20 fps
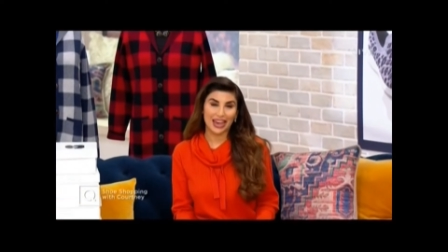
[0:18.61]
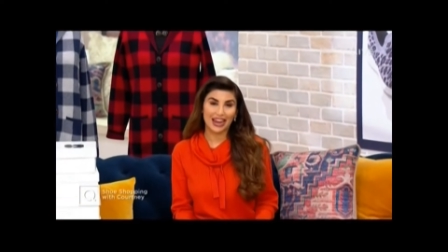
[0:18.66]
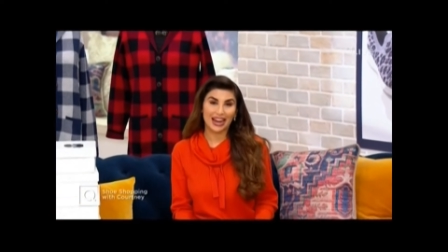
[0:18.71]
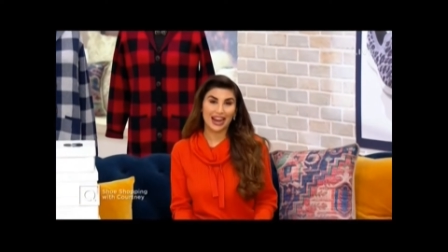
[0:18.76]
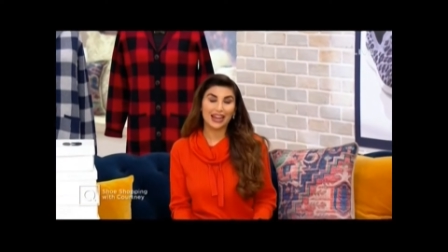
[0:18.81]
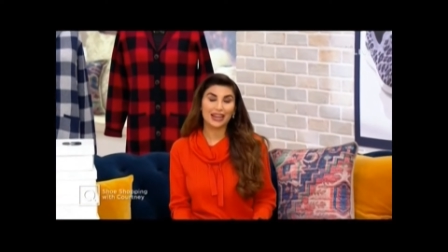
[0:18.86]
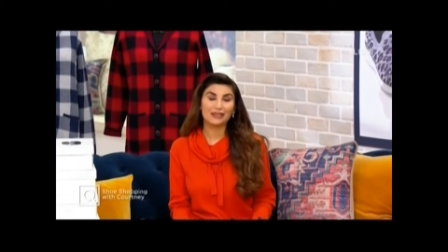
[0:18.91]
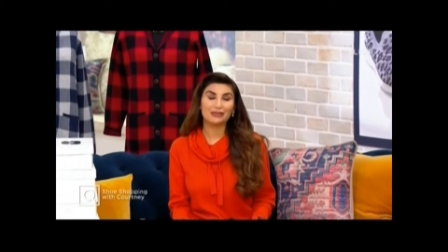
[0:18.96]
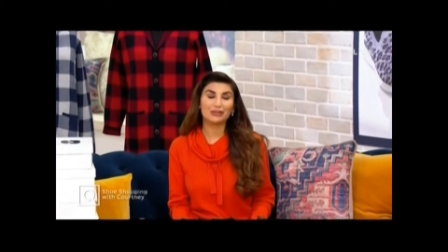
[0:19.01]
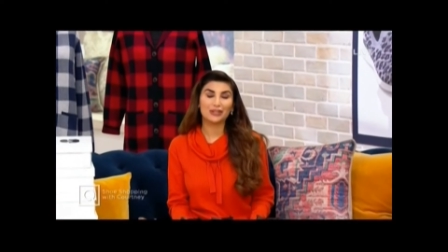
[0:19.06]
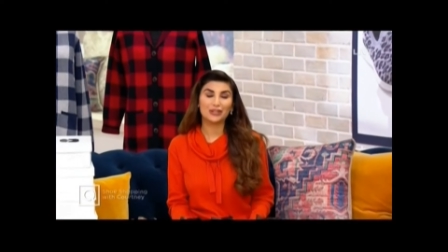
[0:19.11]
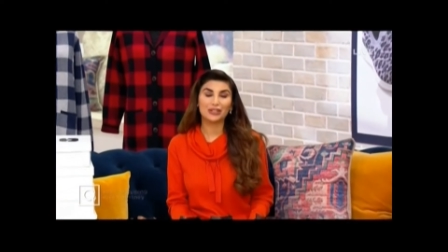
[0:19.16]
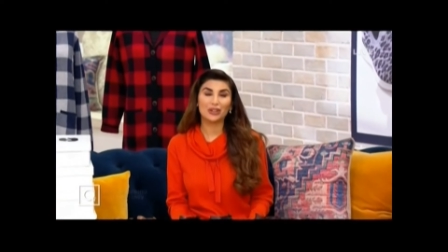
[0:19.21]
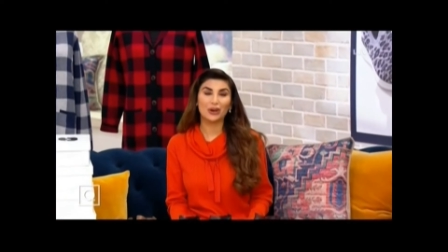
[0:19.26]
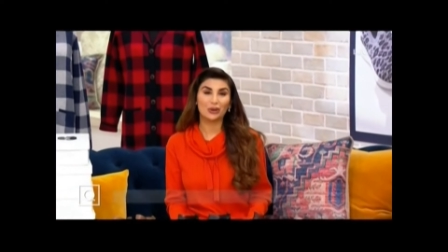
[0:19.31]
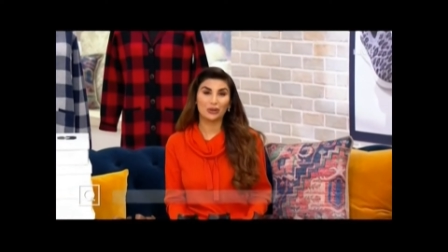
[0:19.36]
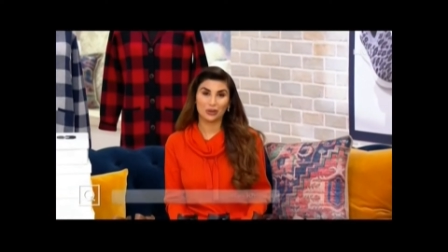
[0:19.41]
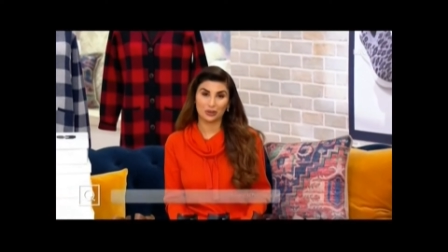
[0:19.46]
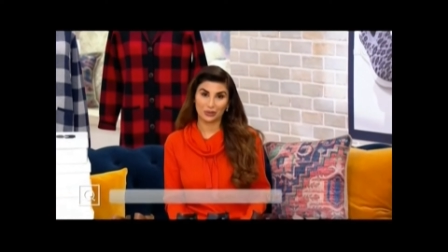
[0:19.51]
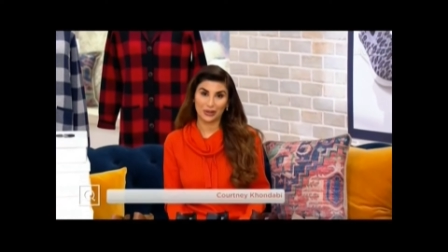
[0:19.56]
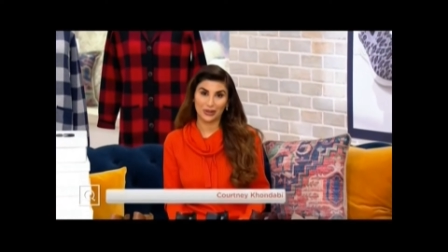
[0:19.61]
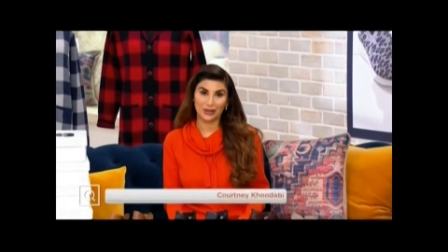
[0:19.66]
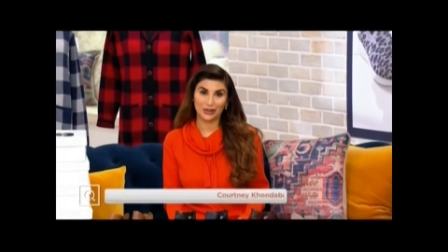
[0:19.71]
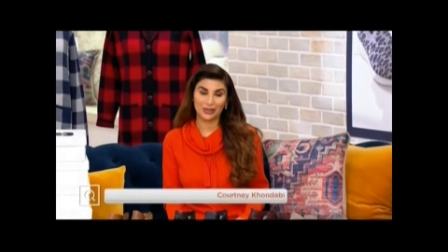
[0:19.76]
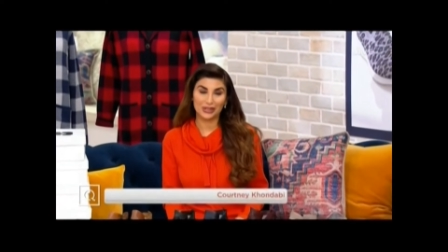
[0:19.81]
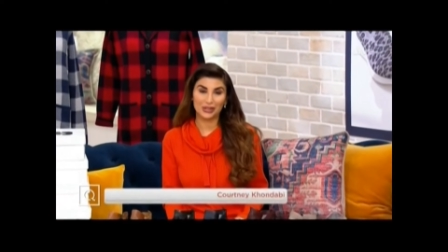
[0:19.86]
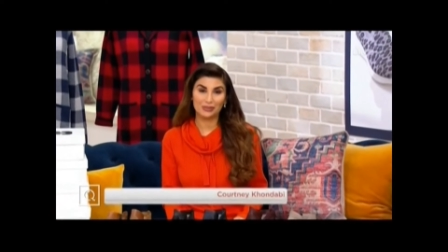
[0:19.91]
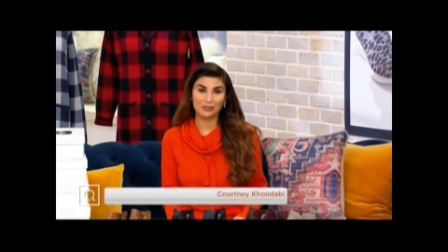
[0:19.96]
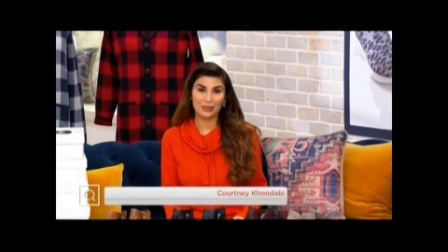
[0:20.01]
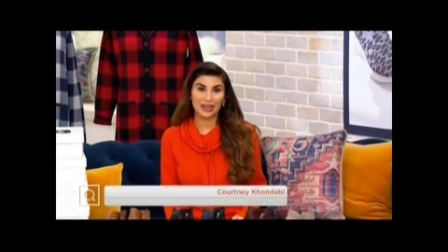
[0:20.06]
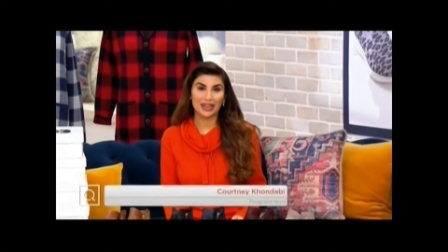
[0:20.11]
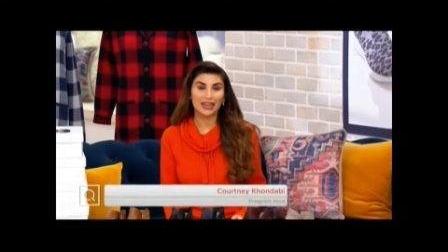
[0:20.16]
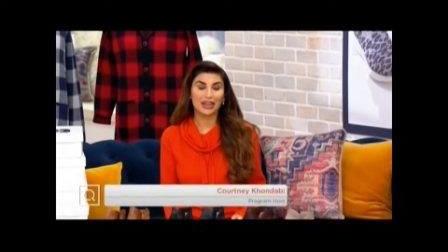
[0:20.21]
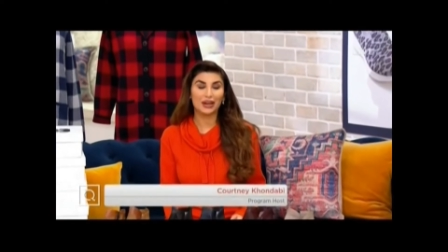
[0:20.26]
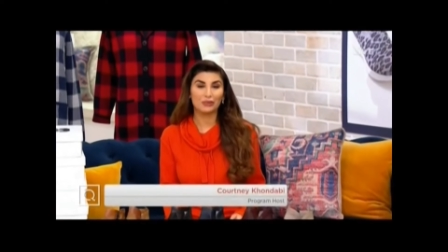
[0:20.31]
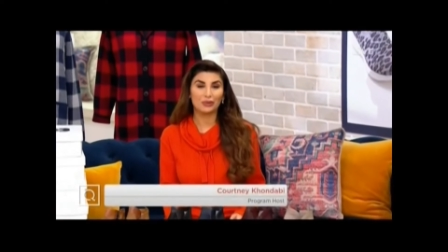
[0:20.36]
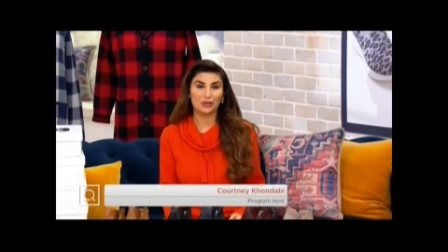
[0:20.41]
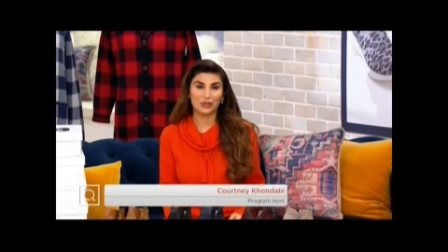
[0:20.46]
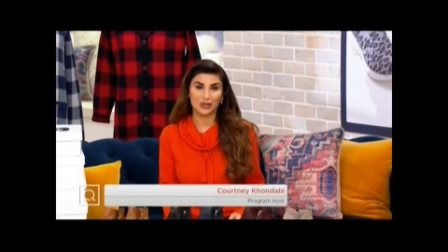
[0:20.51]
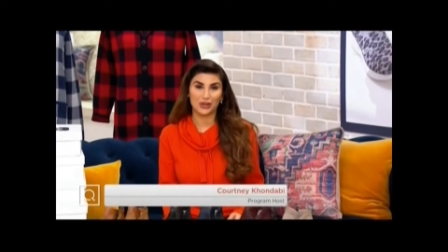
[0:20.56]
and I am so thrilled to be
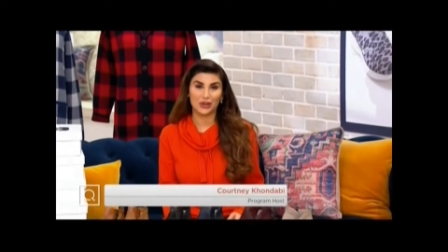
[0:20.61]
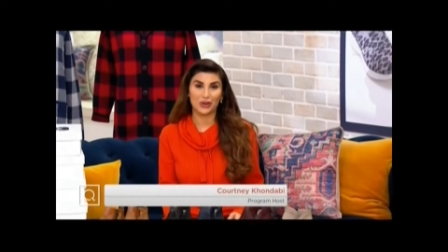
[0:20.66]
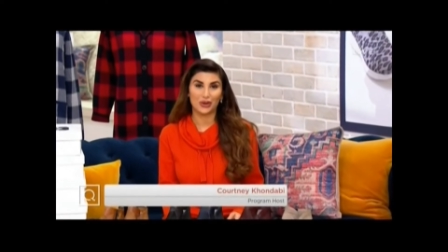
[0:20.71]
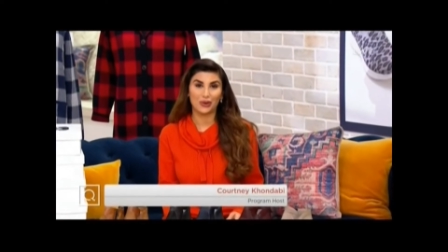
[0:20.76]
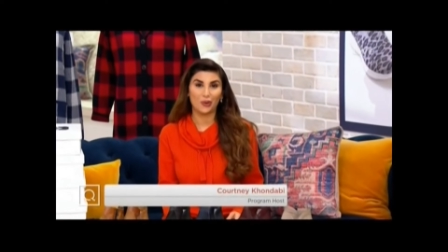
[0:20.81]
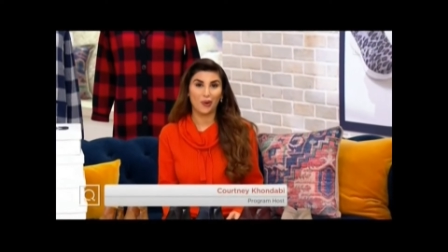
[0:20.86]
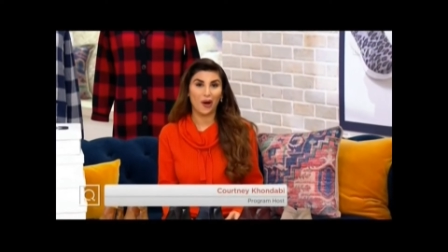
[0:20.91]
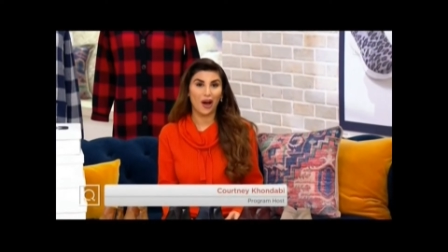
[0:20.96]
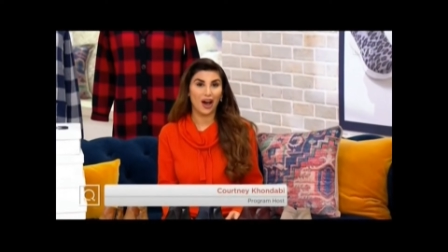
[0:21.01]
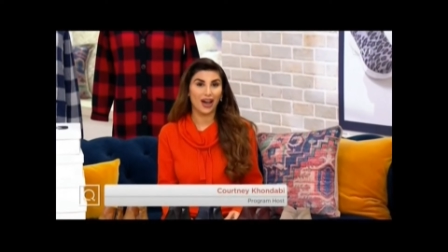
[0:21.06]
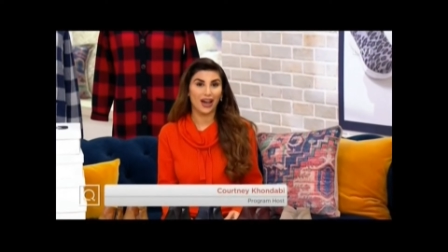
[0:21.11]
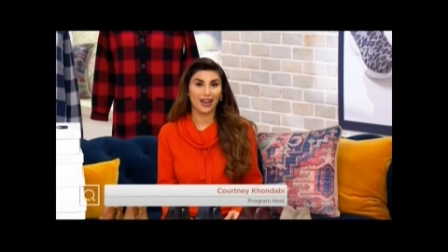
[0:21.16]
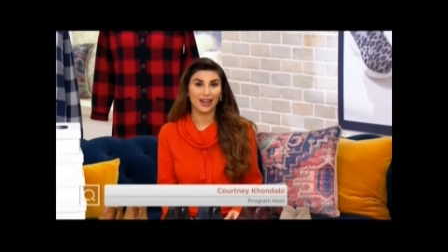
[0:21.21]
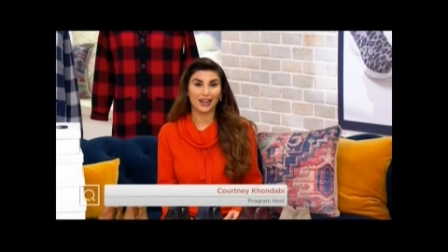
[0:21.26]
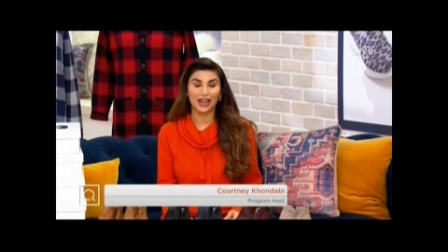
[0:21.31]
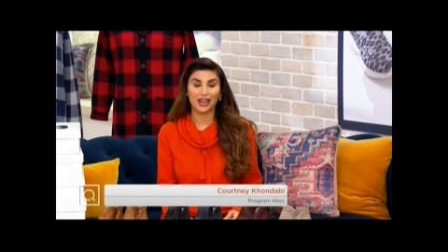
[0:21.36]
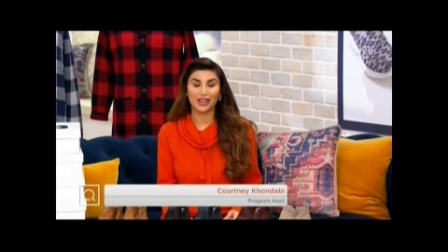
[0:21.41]
here with you on